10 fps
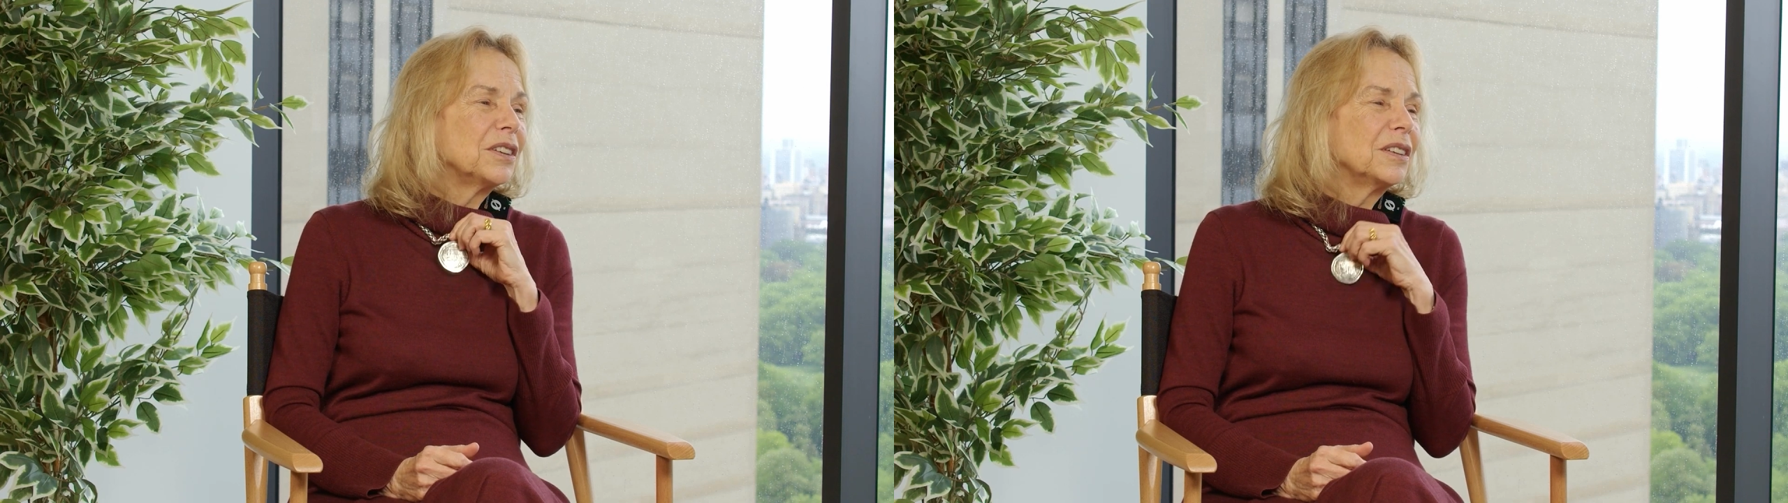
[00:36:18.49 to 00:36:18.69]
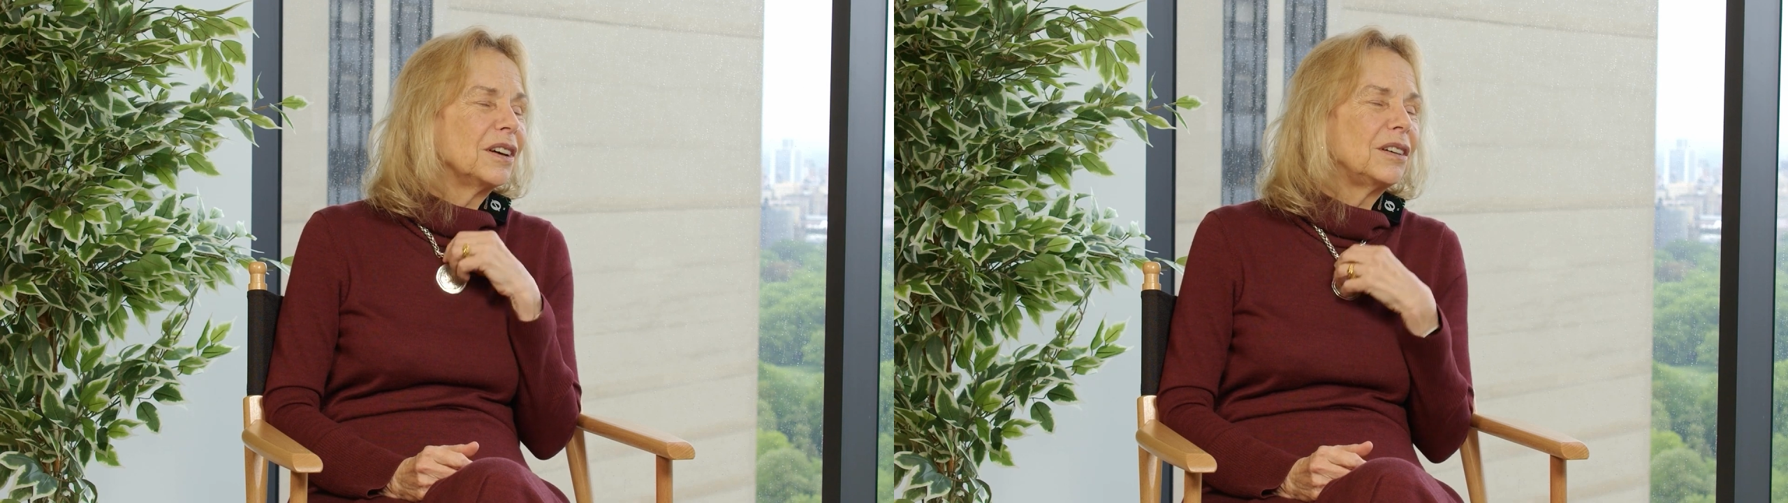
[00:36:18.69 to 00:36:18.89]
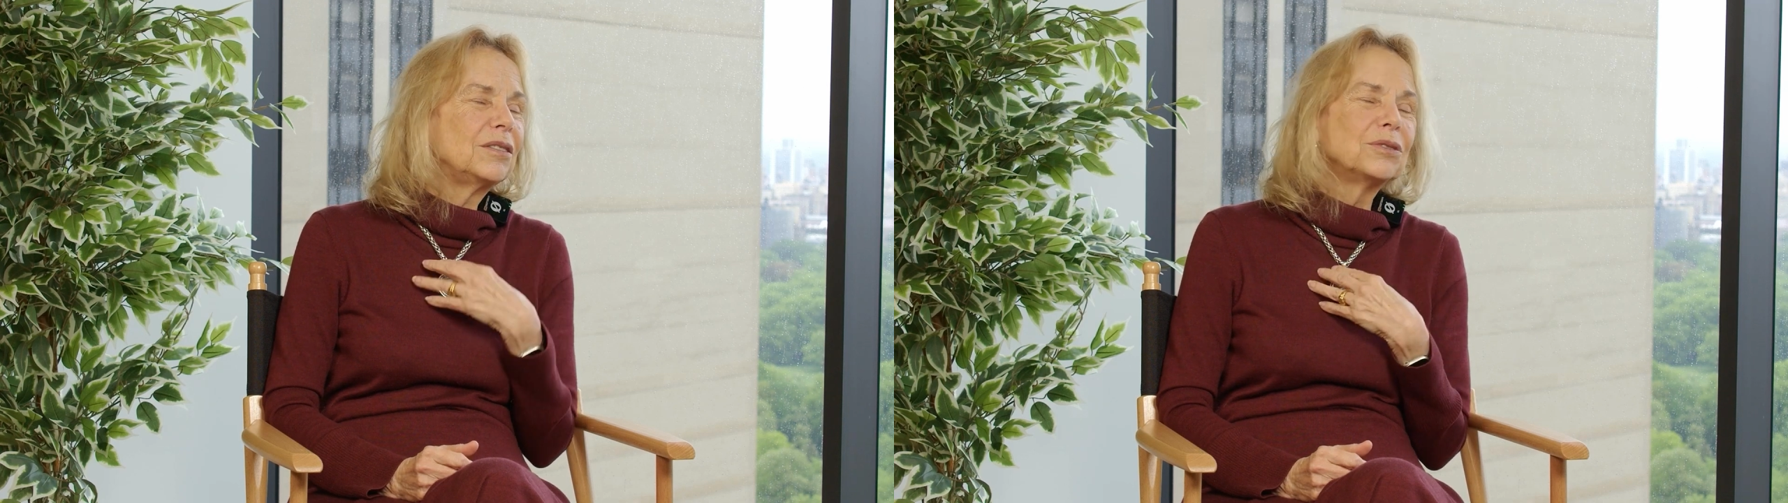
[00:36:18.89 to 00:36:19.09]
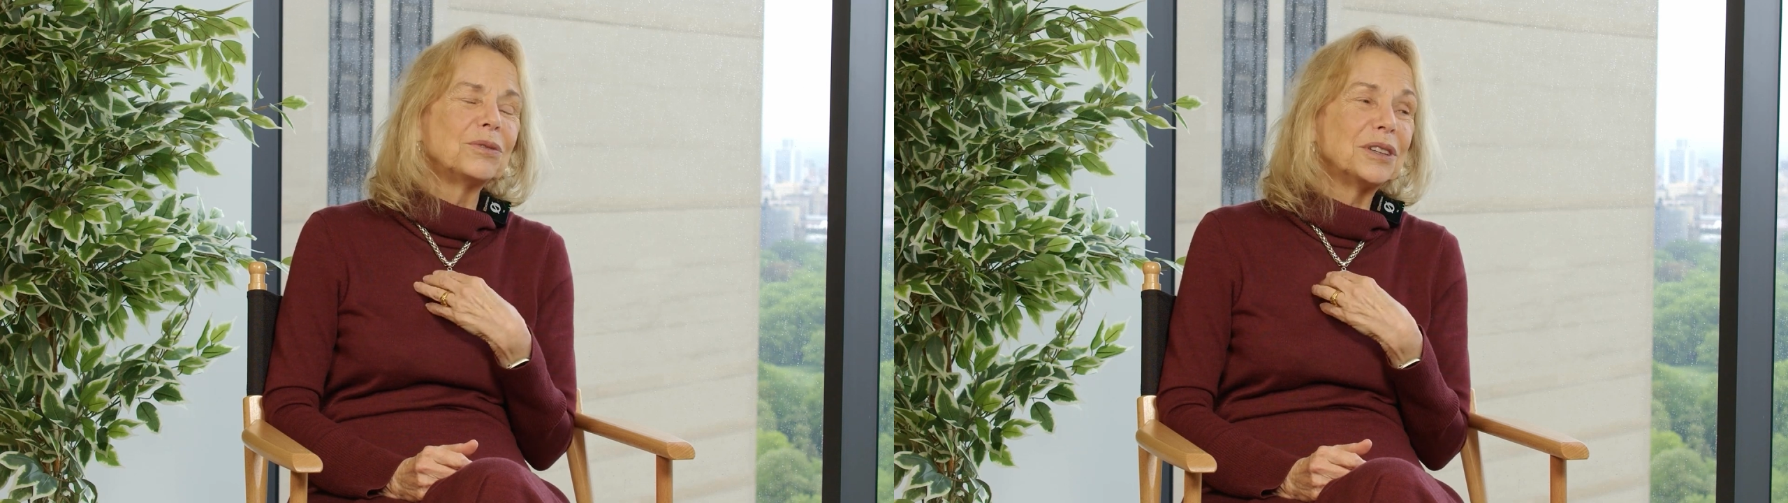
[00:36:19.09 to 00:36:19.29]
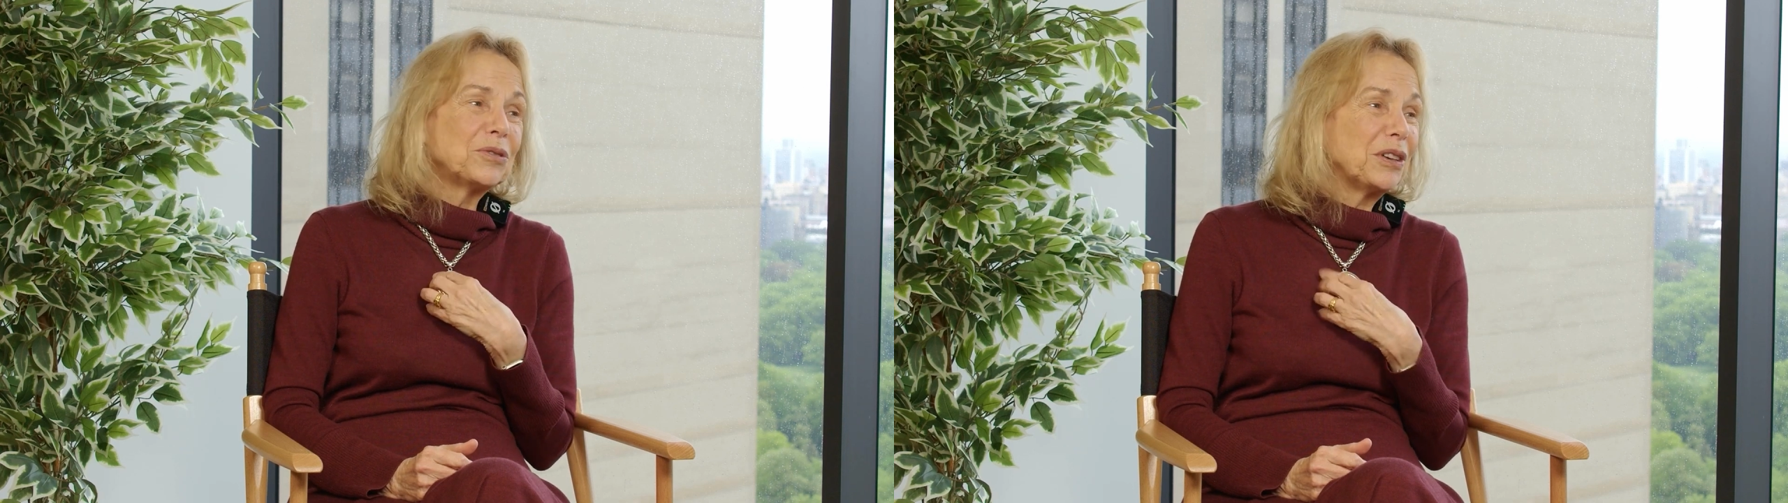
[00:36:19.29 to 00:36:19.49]
and oh,
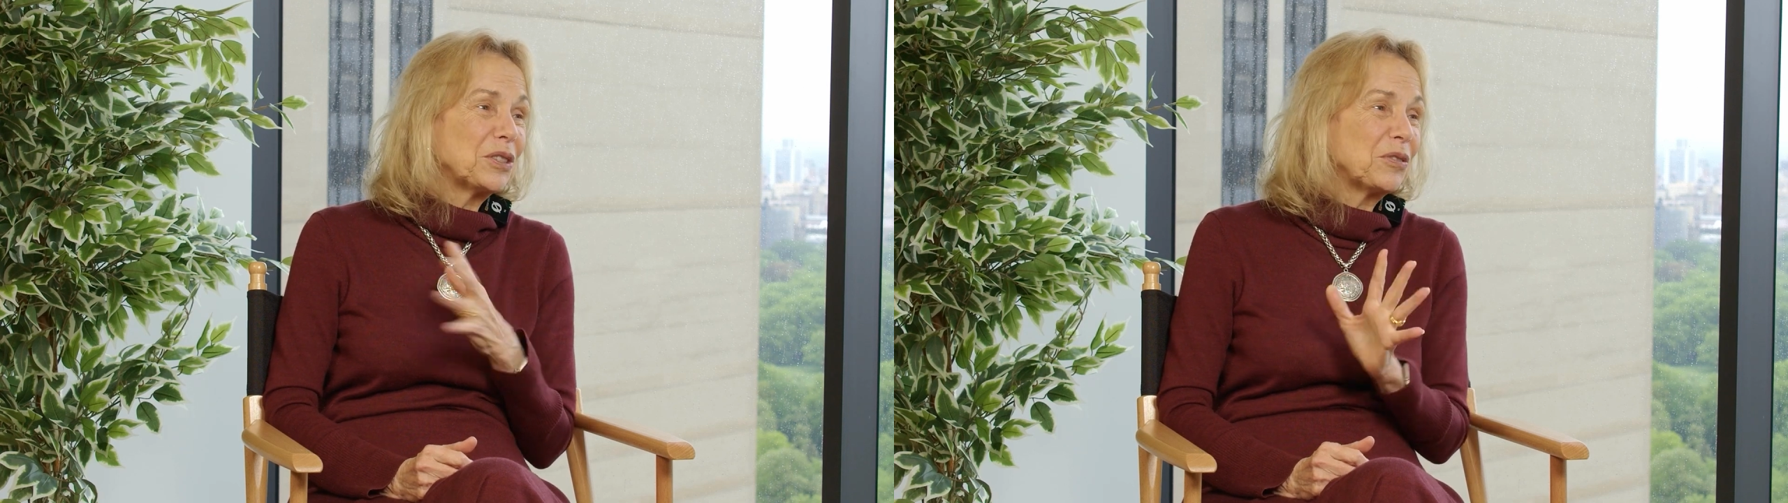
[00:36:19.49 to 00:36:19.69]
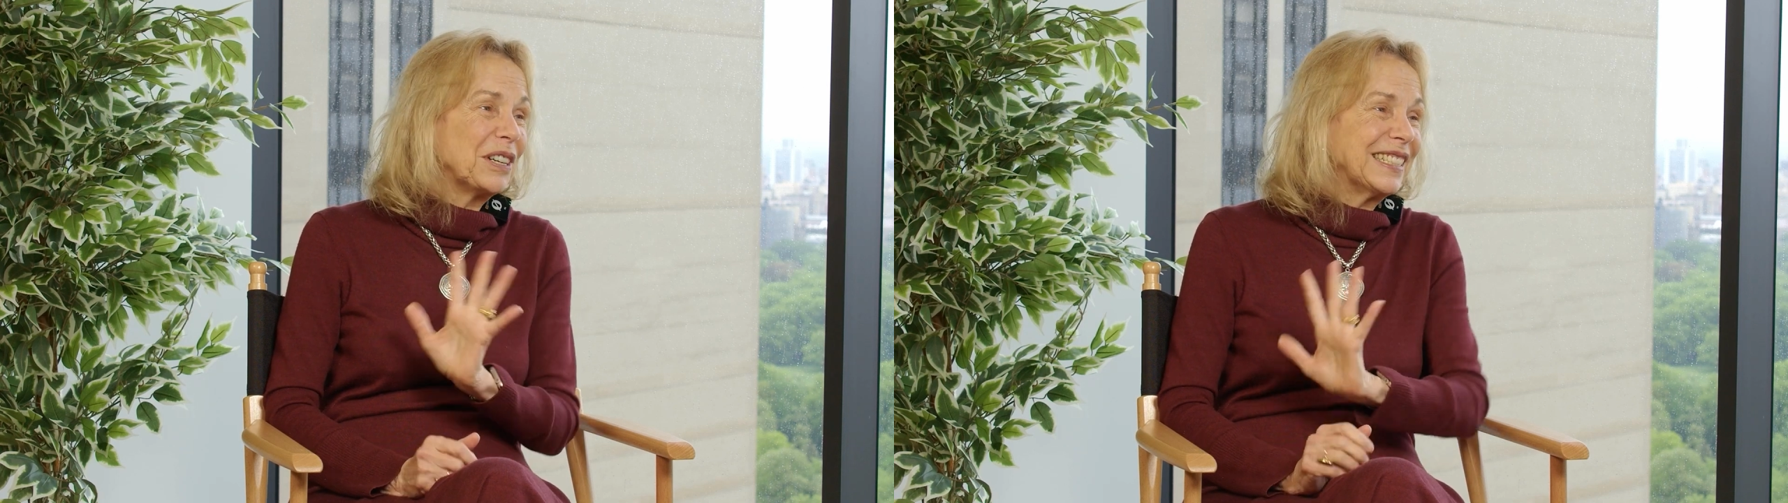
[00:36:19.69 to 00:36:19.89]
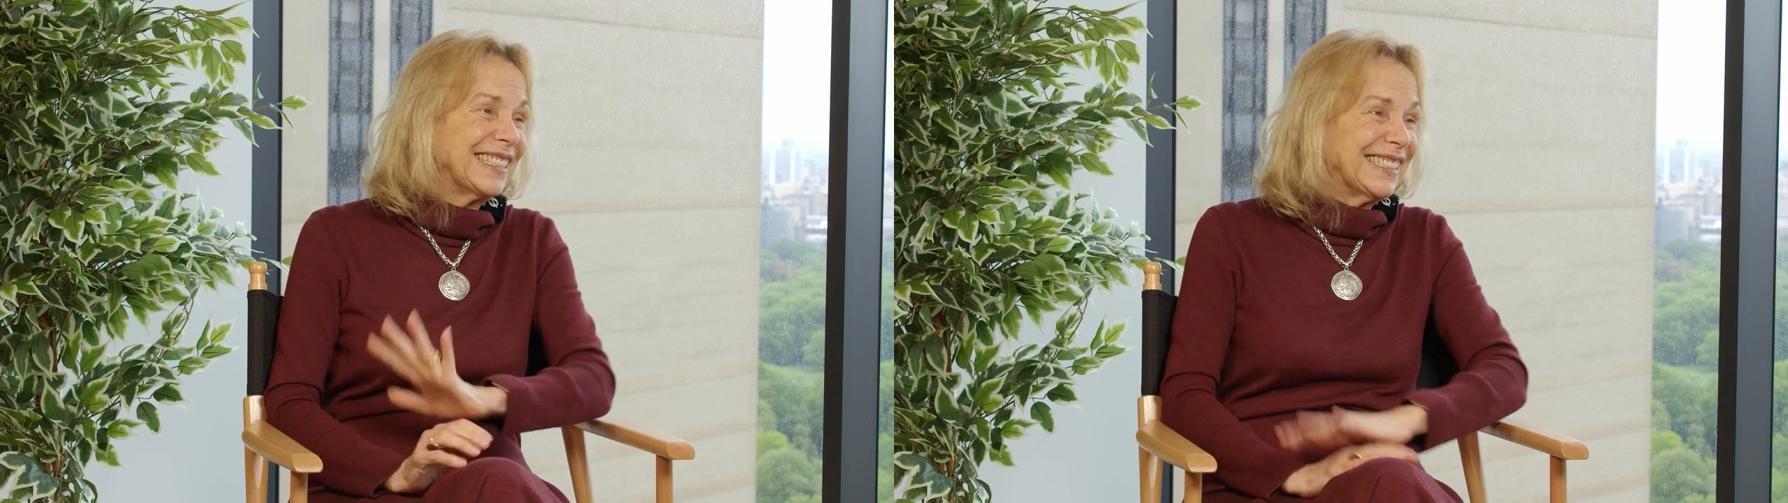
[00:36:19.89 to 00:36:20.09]
do I treasure it.